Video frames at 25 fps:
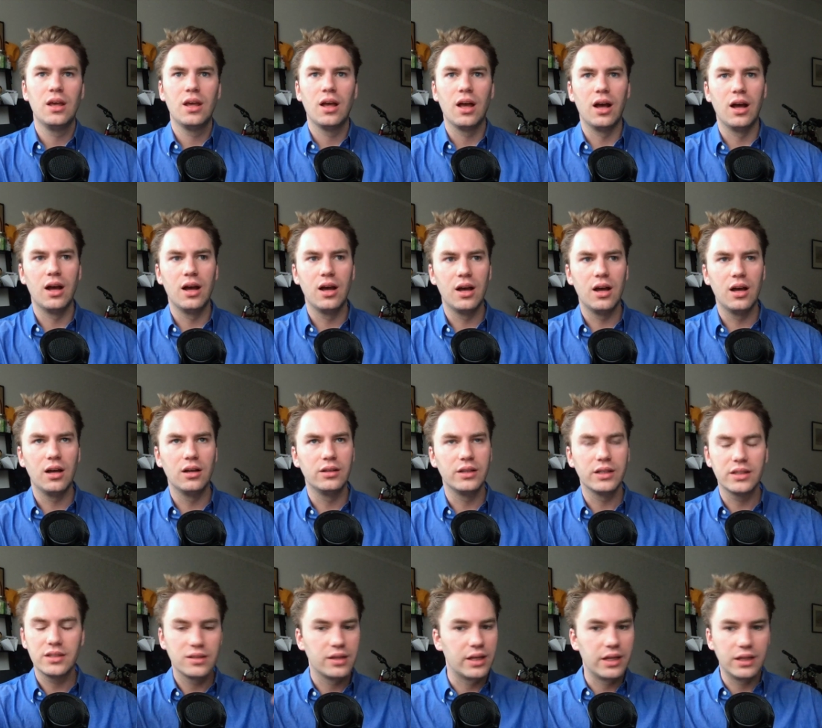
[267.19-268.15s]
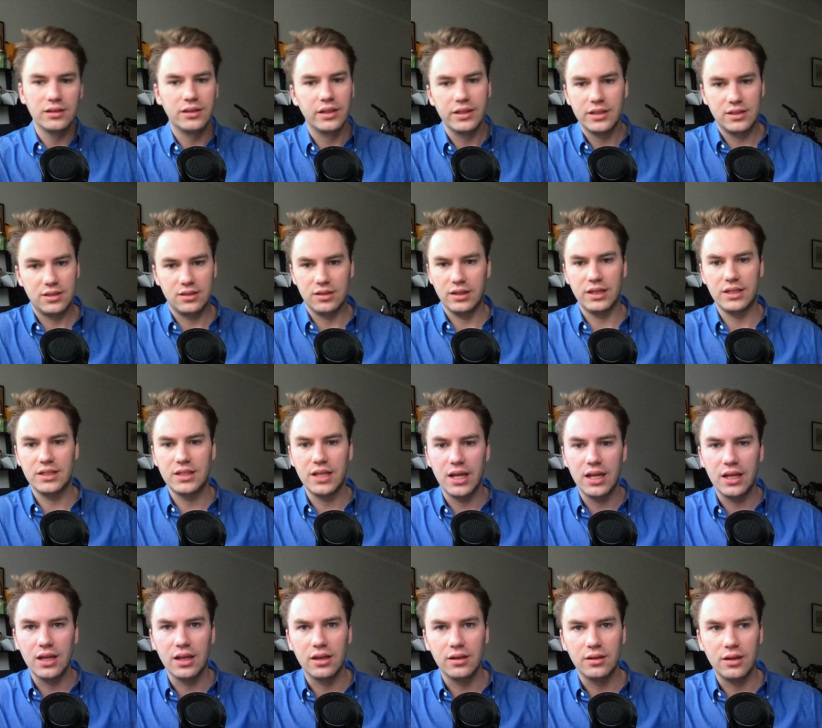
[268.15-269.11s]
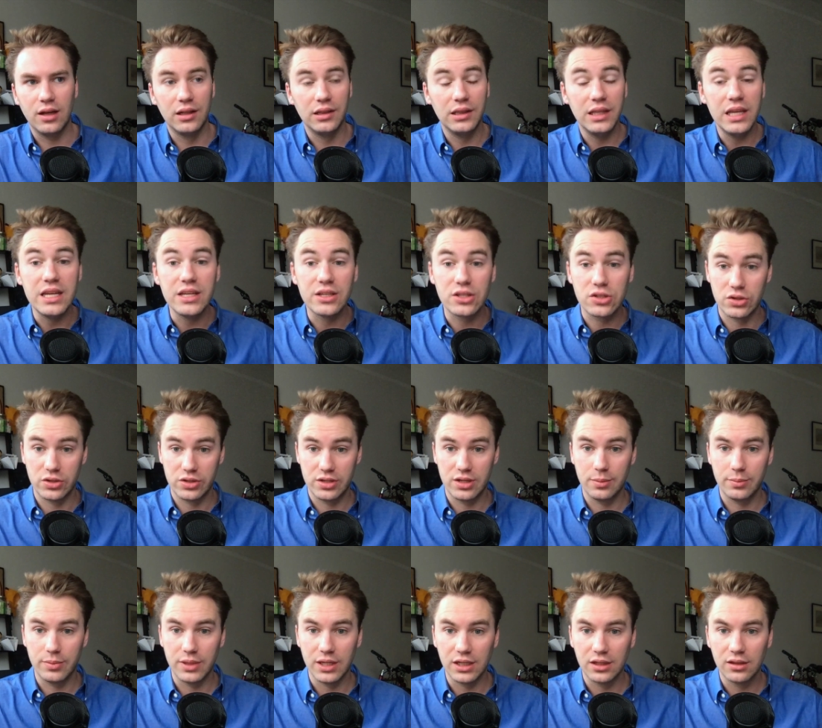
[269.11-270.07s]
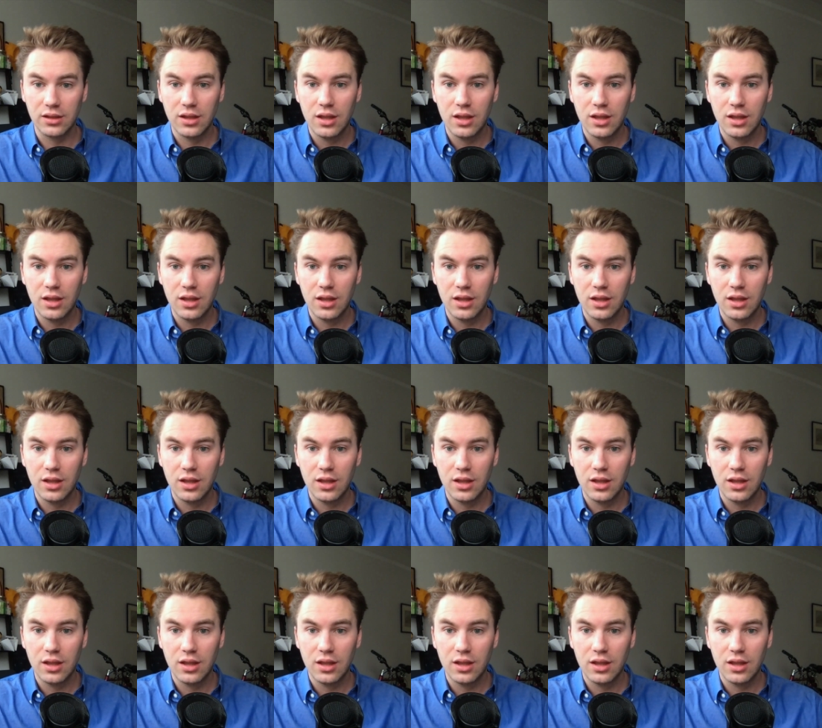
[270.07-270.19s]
let's like take a lease or something.